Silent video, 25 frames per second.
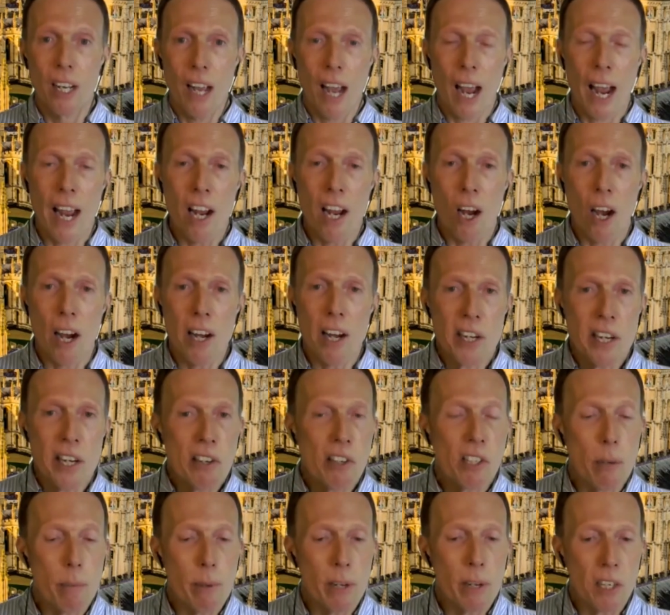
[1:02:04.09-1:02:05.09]
AI
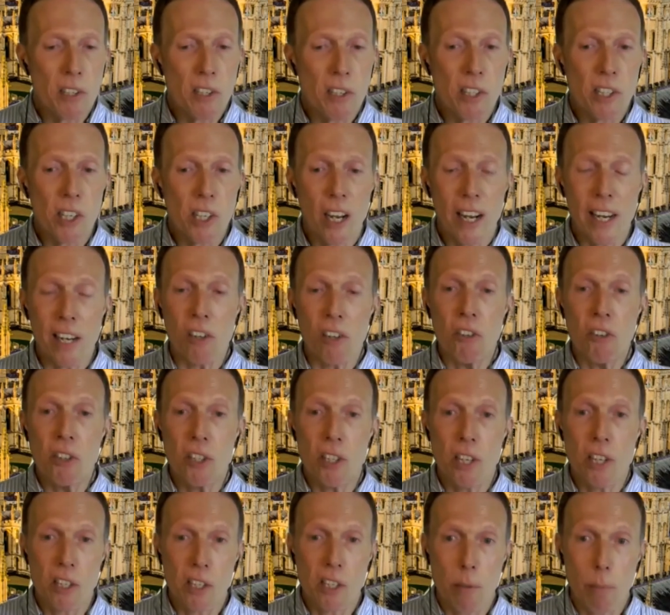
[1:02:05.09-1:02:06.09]
needs to be a science
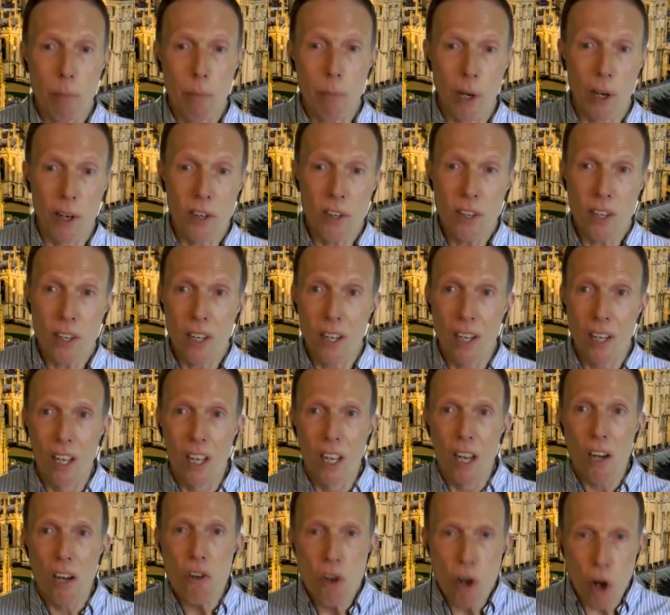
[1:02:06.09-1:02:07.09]
discipline,
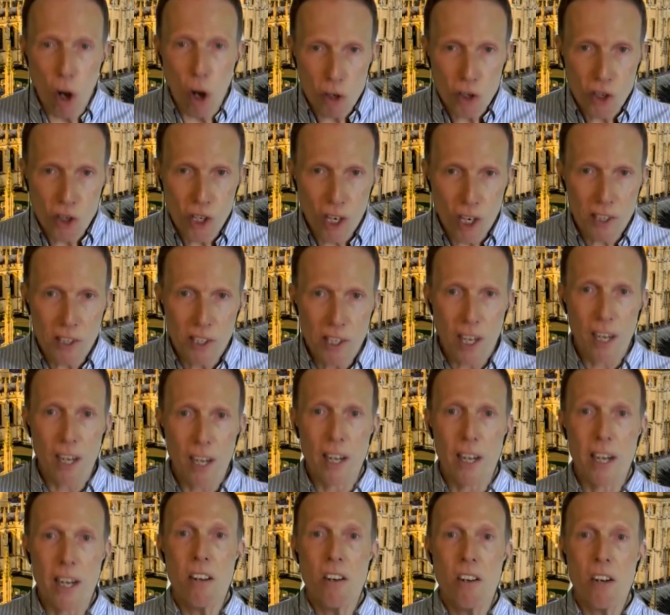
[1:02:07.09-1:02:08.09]
not just
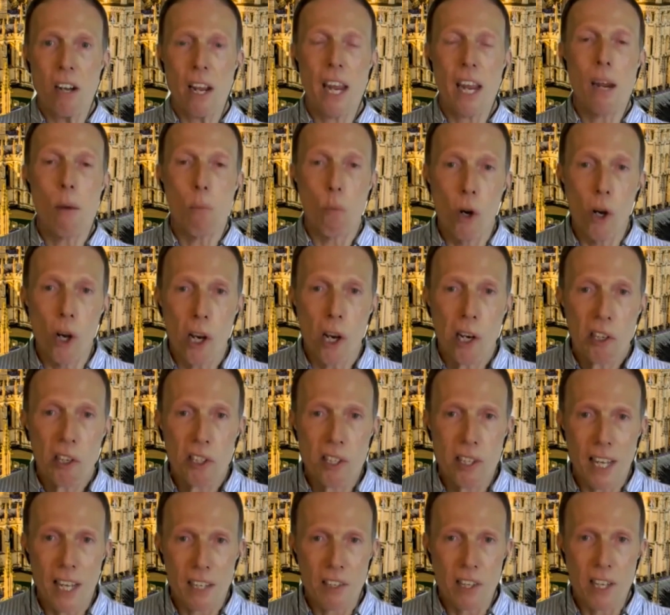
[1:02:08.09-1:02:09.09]
it
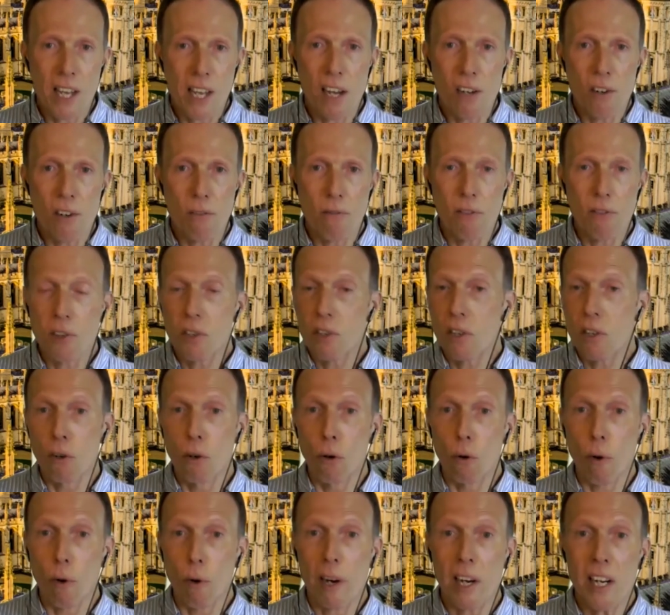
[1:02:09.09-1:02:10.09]
works, that's the end of the
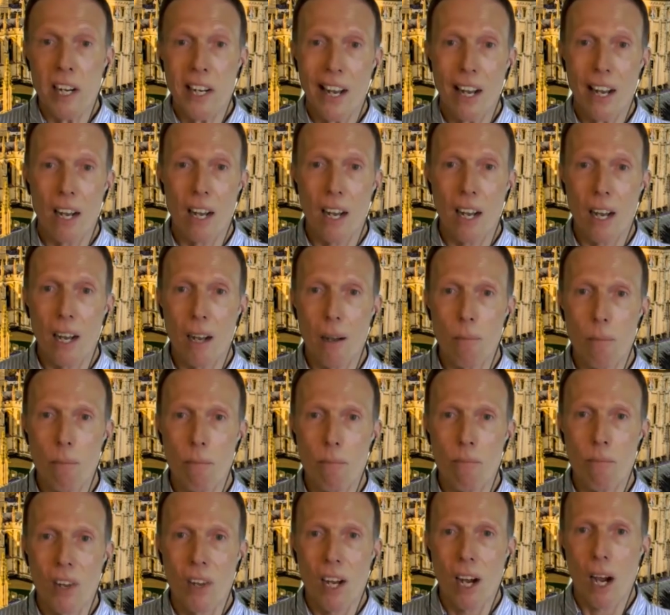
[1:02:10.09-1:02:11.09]
story.
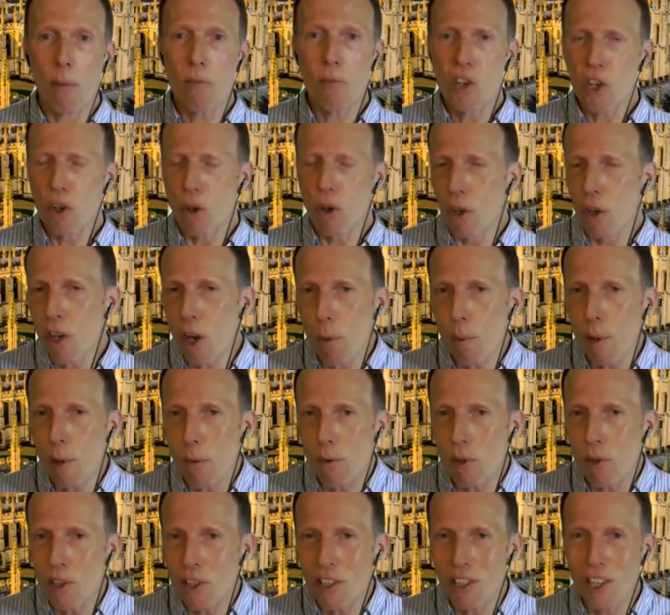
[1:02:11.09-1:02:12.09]
I'm sure nobody
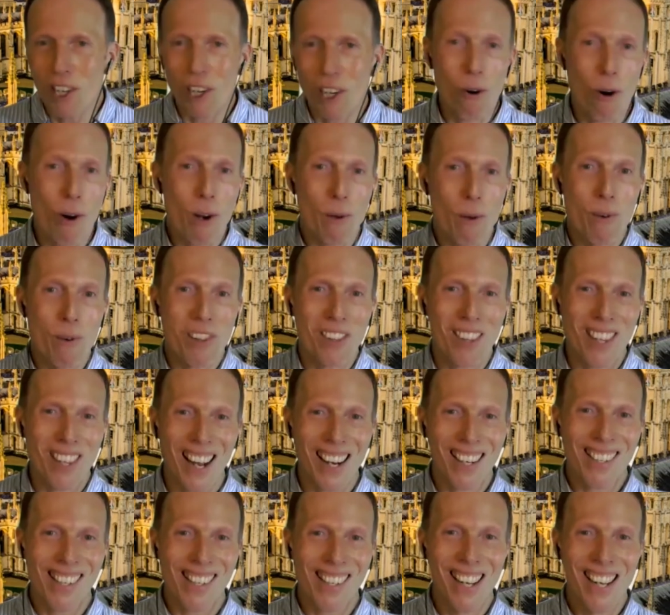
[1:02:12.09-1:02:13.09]
would disagree with
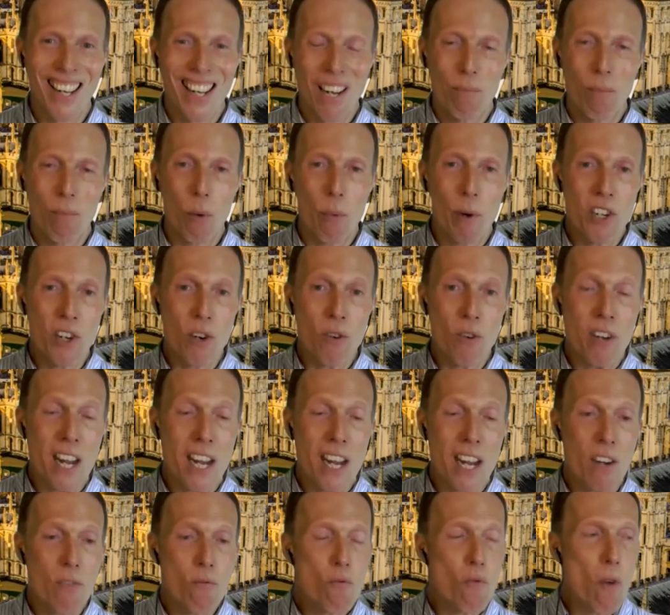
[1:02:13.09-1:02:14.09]
that, but we do
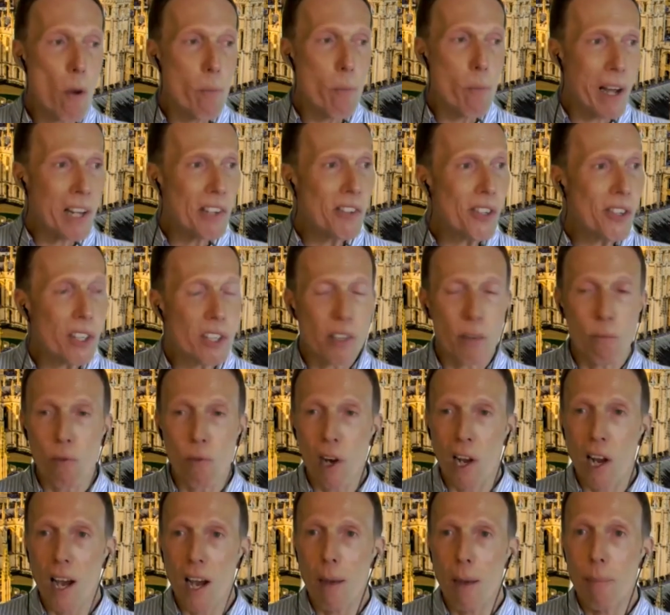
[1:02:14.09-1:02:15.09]
need robustness and
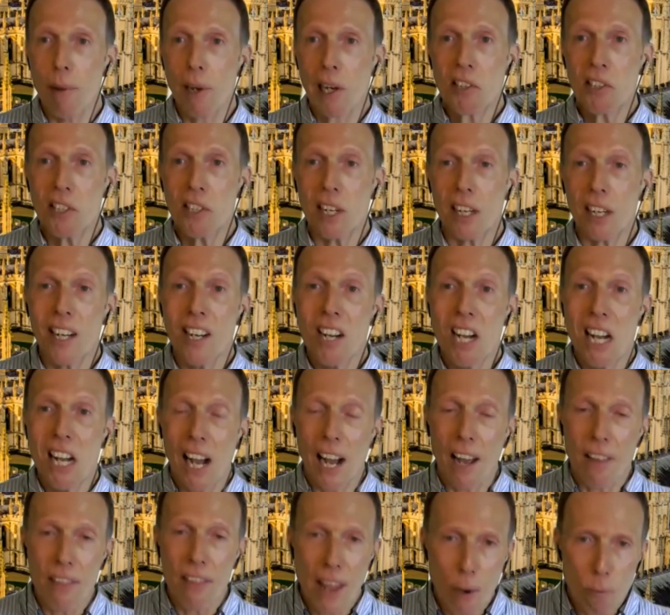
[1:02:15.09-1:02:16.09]
reliability,
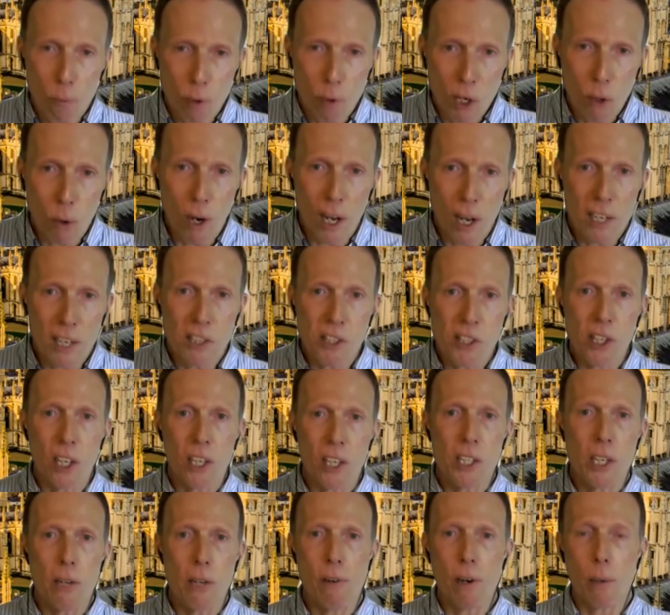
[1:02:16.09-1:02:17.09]
and that requires
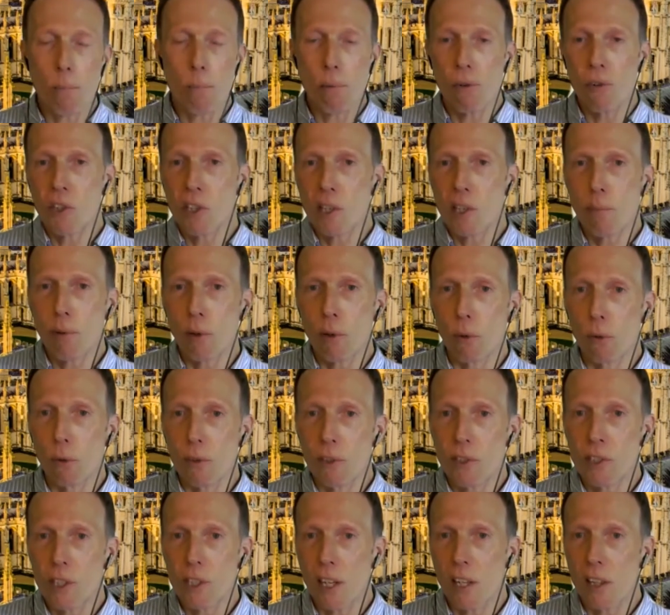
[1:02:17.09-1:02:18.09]
scientific
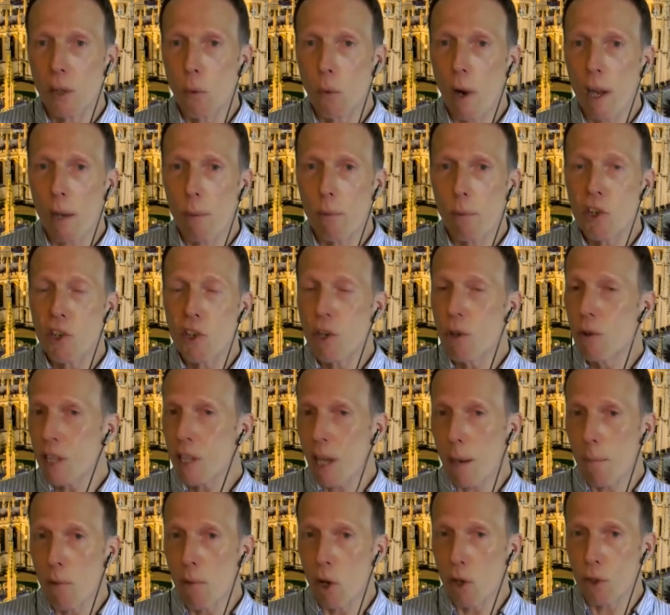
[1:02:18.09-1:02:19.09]
principles in the way we choose
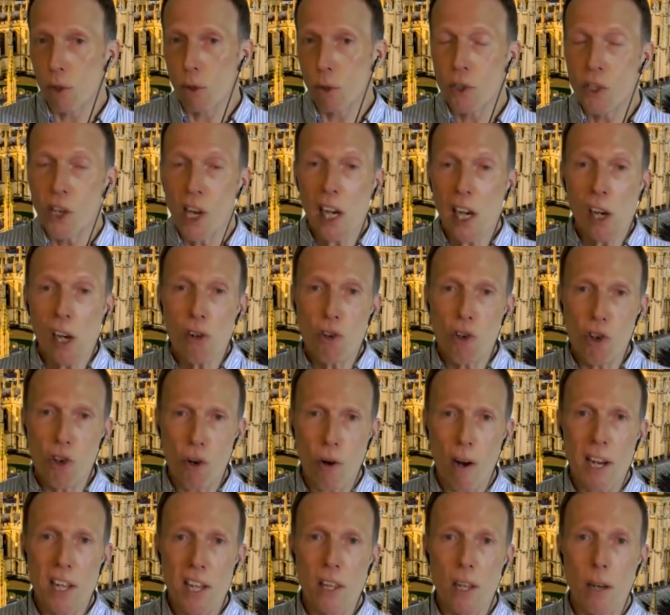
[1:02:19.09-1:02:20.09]
our models,
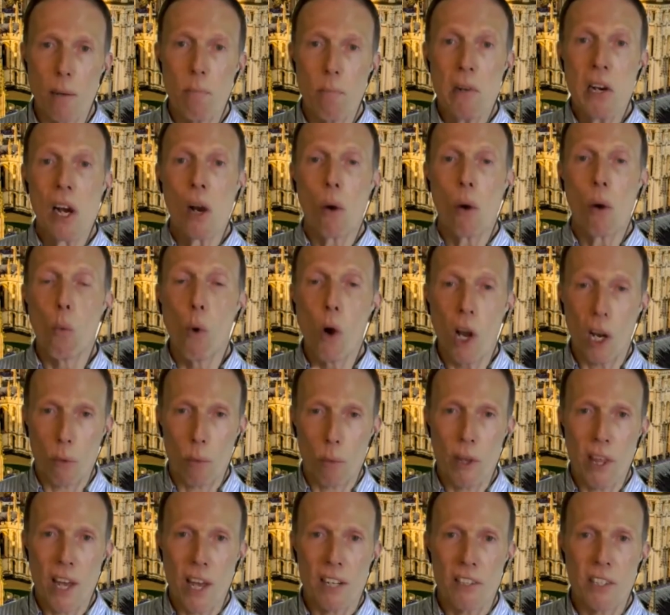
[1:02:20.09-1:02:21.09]
train them, work
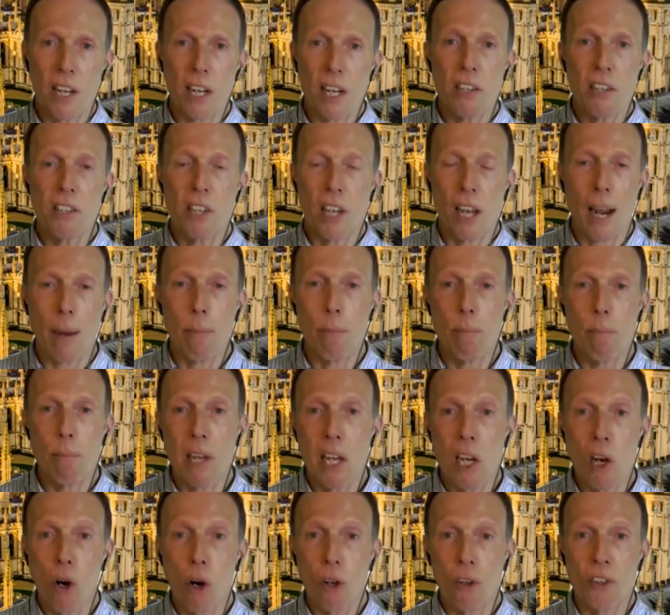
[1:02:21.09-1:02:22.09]
with our data and
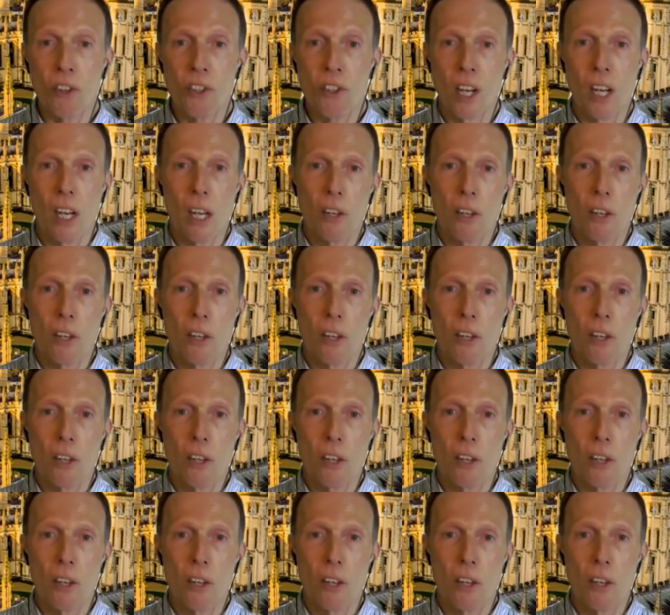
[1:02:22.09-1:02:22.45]
beyond.